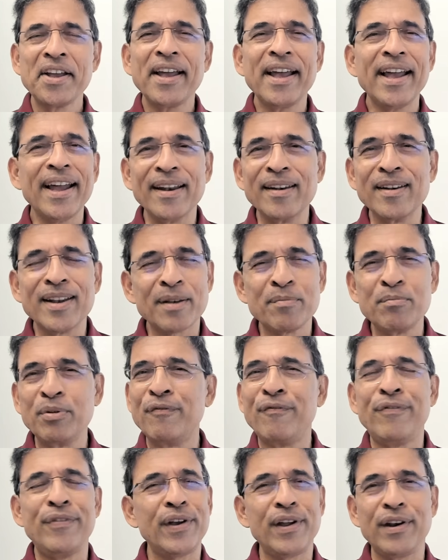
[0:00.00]
And I'd be
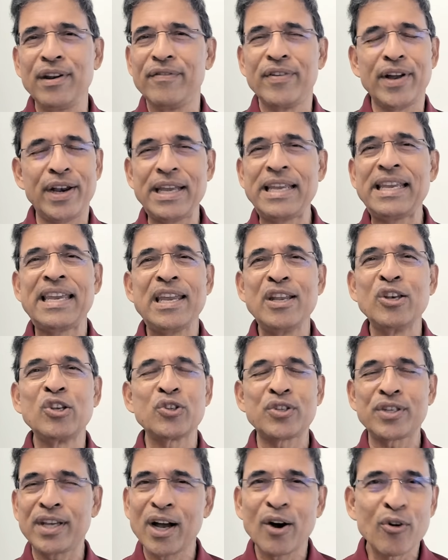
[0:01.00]
very, very keen
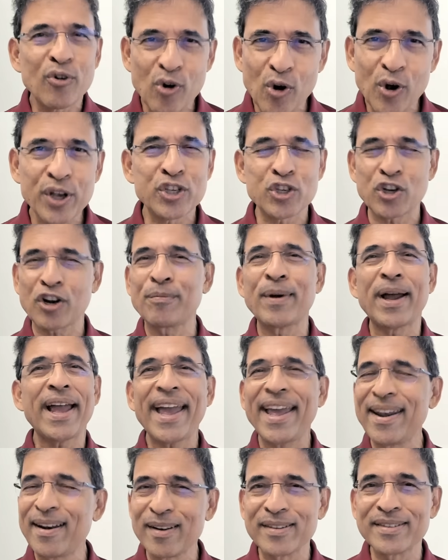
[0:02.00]
to see how Rohit Sharma
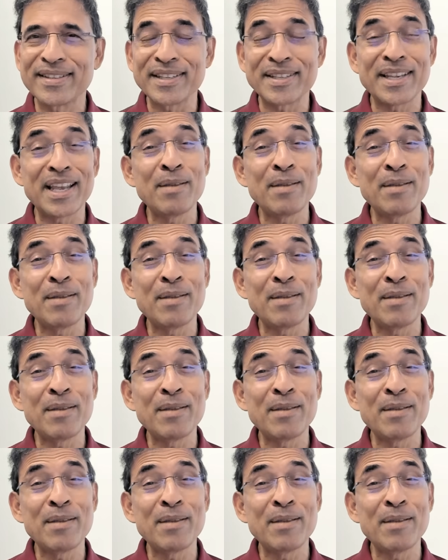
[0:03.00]
handles this.